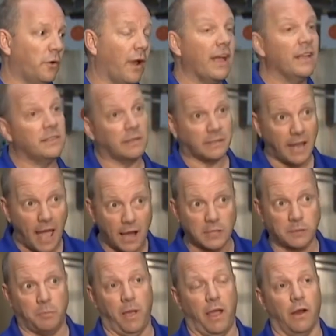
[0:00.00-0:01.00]
and as a
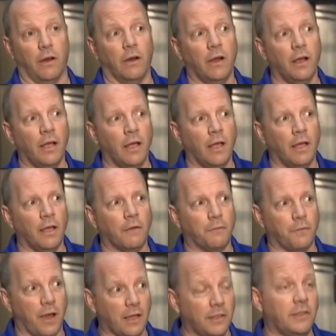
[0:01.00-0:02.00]
taxpayer.
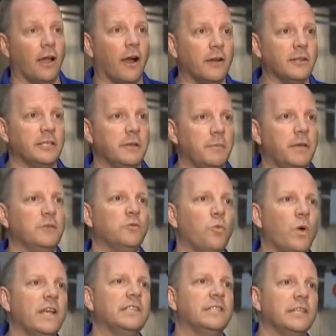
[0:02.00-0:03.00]
Frankly, the RCMP is
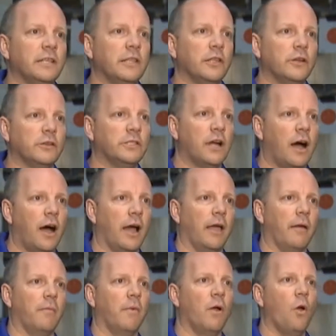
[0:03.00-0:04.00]
wasting their
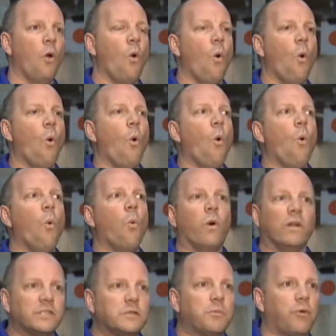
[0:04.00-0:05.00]
time.
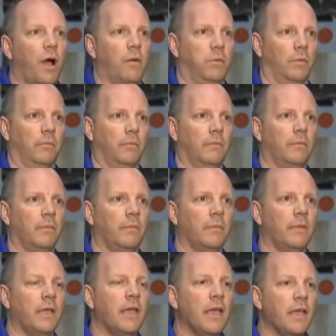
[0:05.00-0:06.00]
What's the problem?
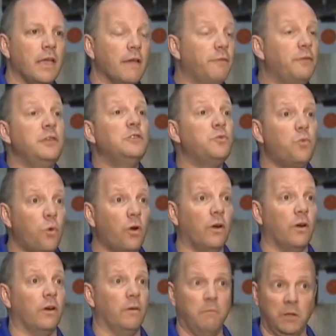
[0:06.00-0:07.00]
If these
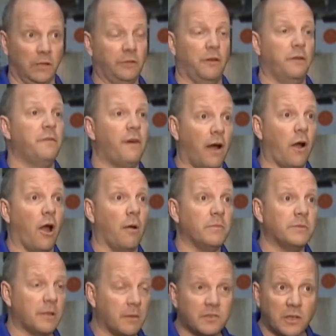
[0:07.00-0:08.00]
were military
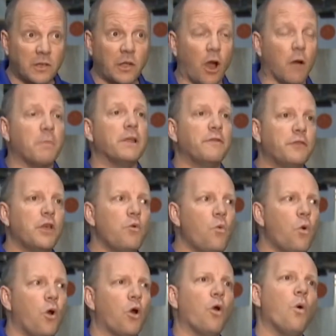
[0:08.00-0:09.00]
firearms, I'm not saying they are, but if they
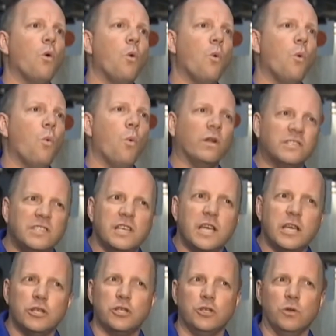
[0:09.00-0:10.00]
were, what's
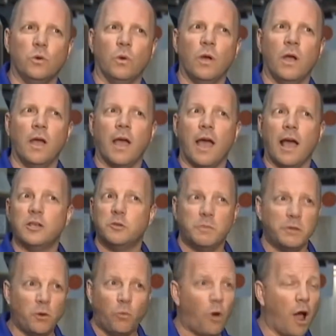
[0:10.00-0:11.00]
the issue? Has
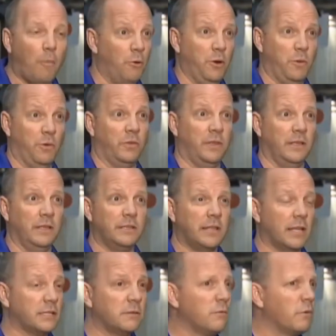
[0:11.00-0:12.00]
there been a robbery with these
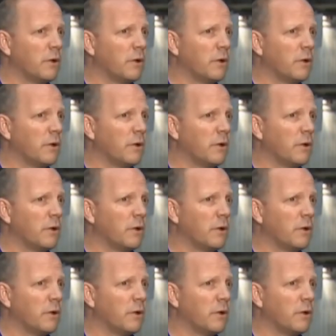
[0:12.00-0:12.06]
that's